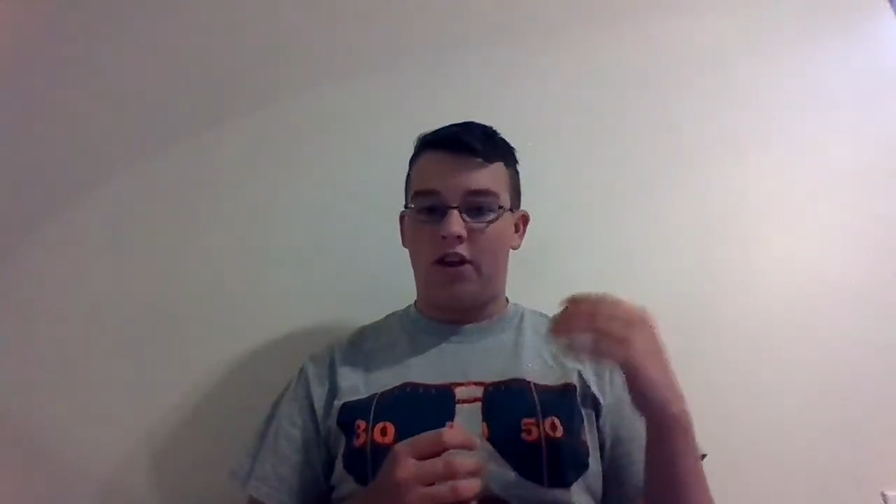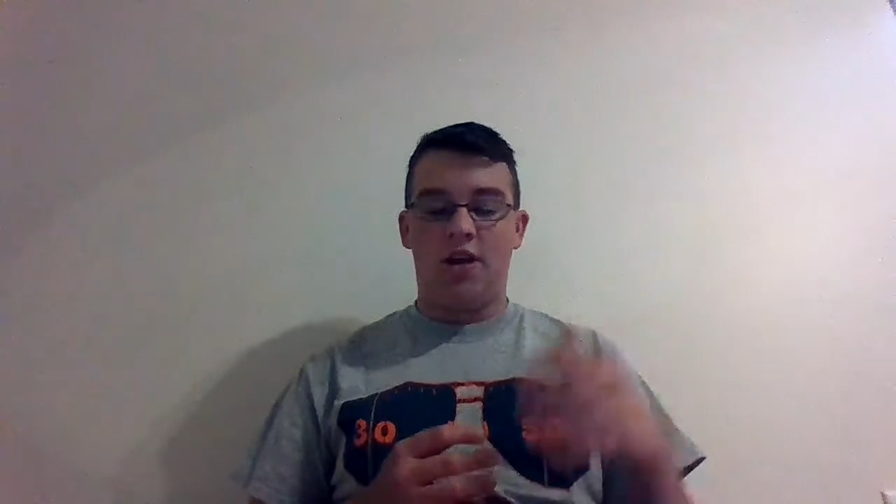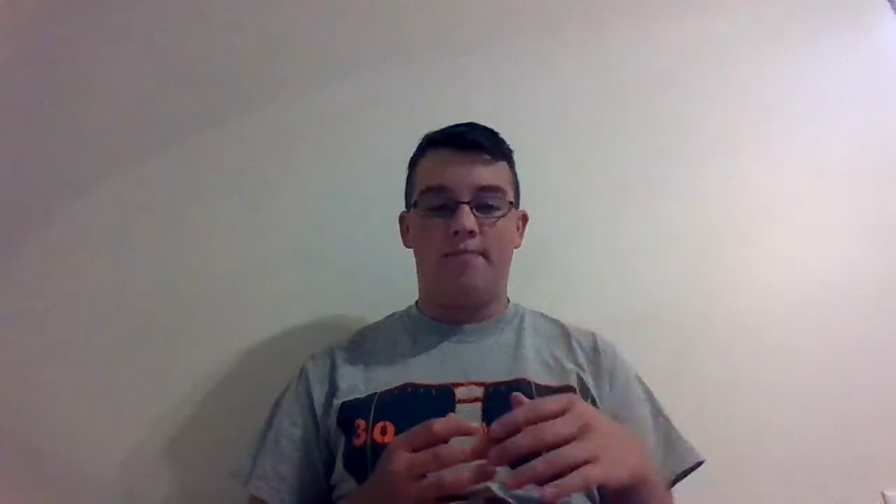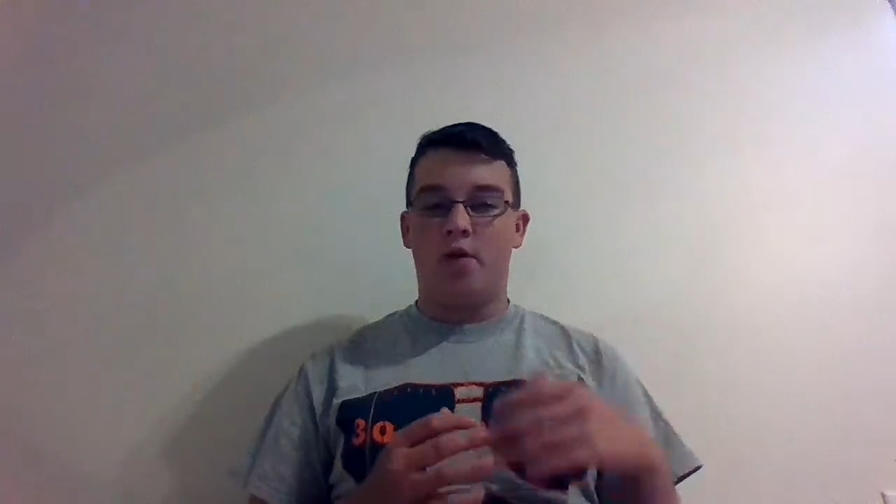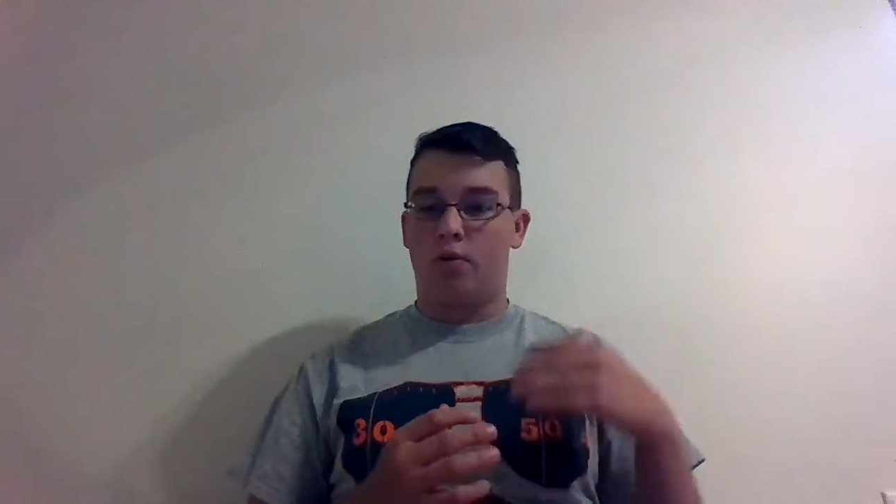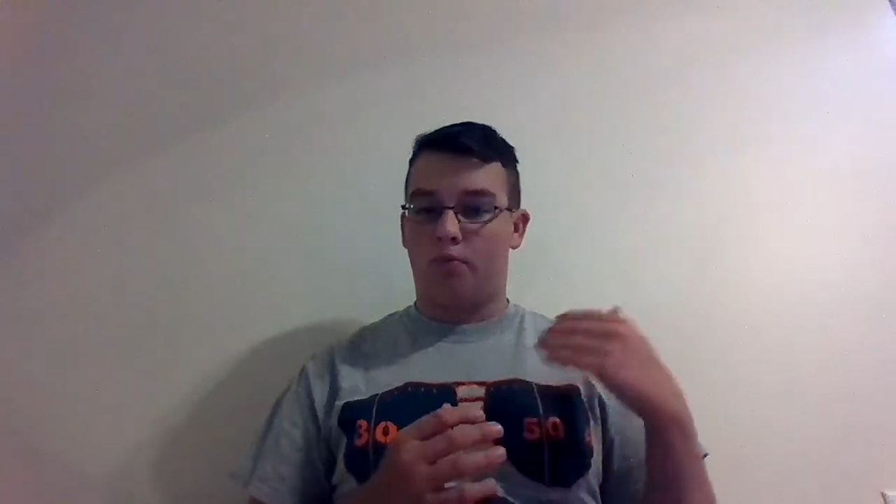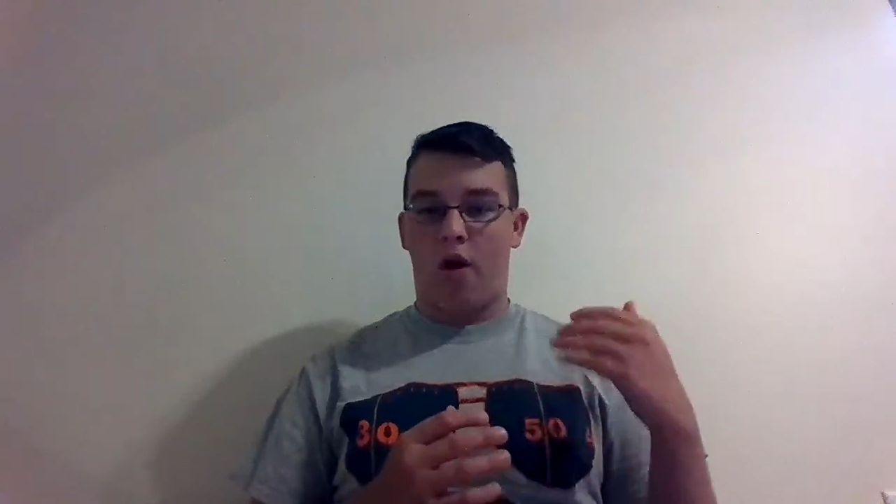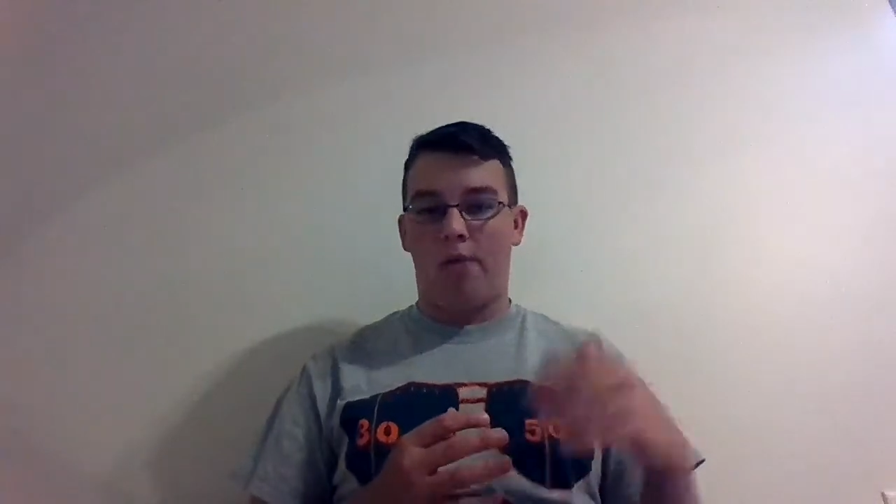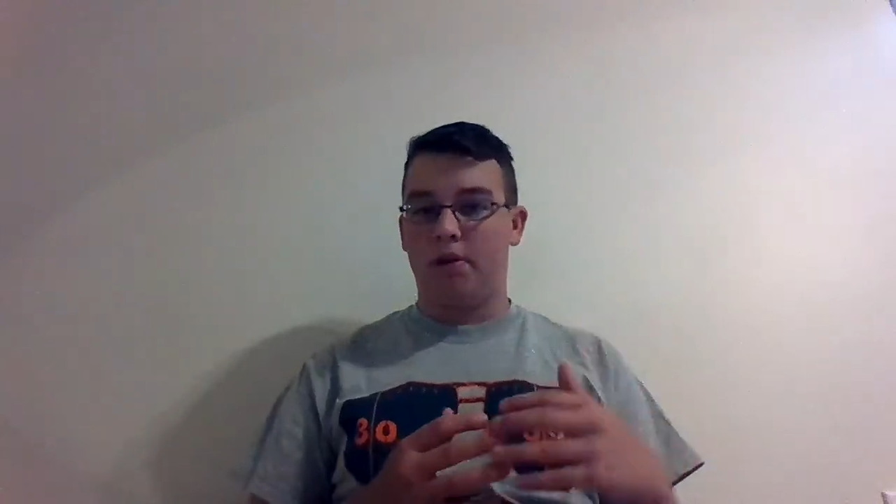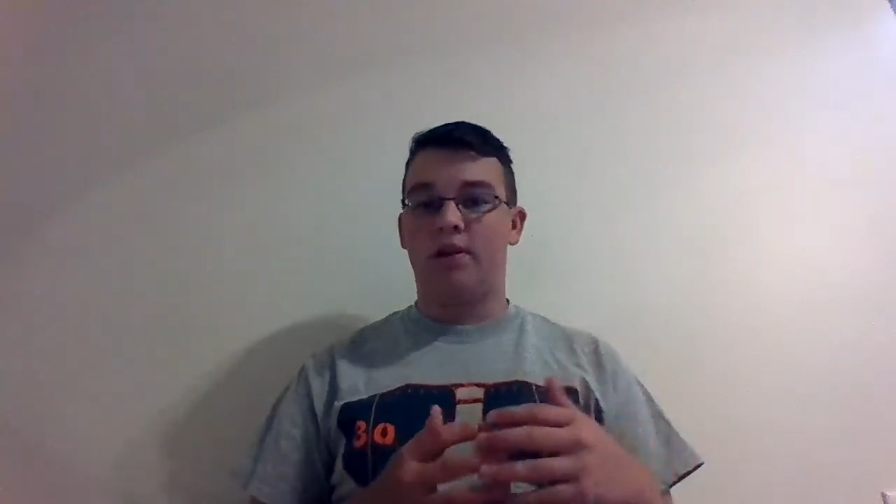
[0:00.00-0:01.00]
Ian Book,
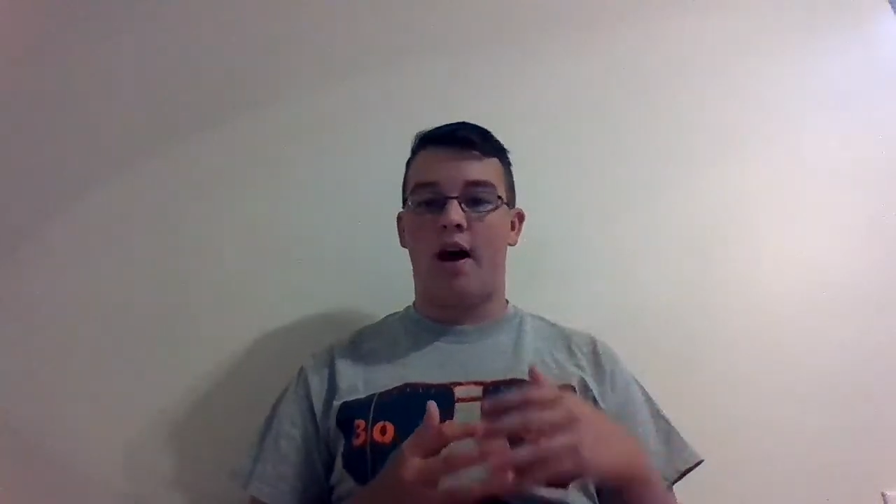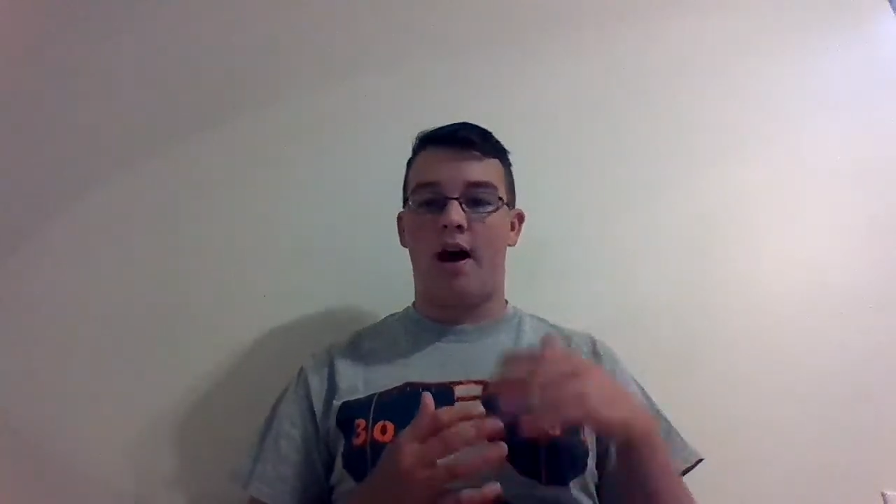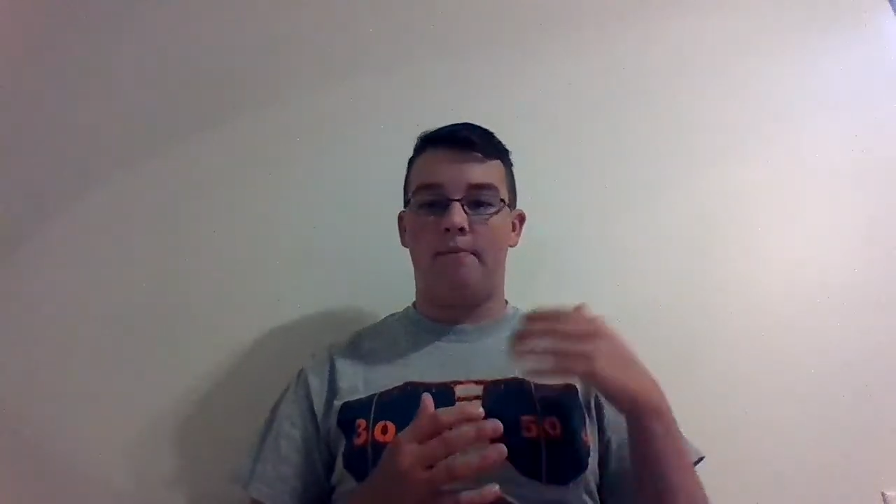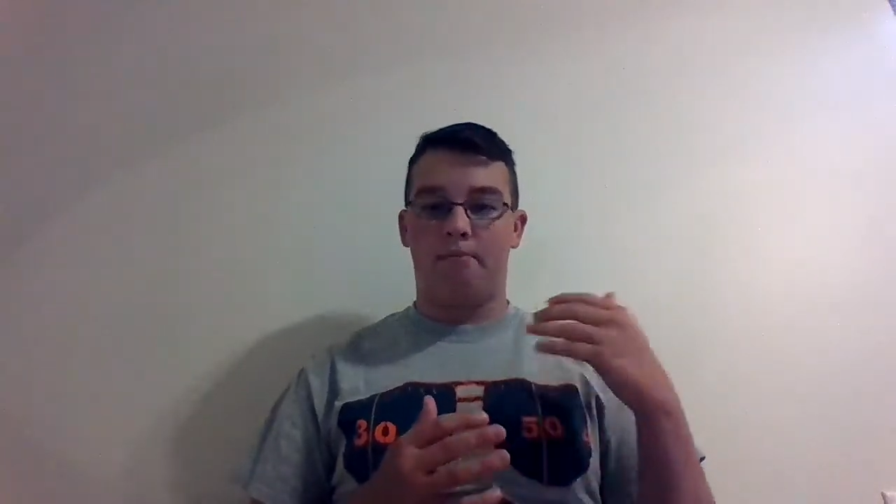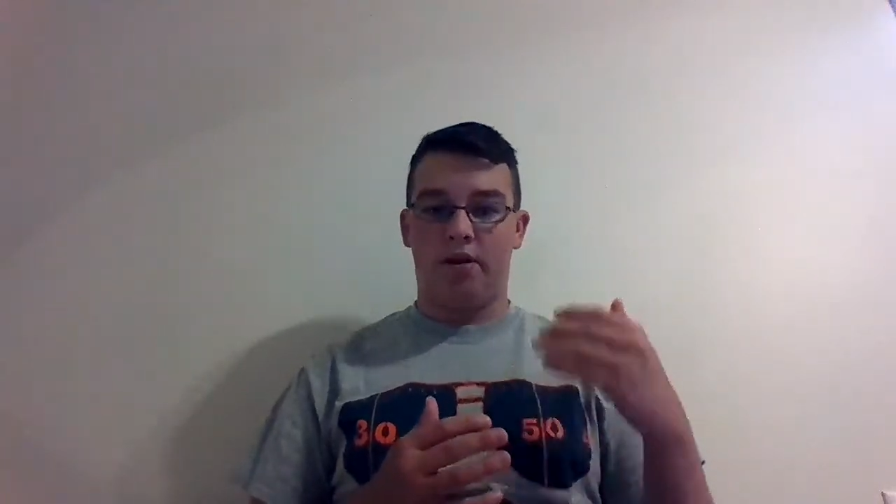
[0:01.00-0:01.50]
probably not,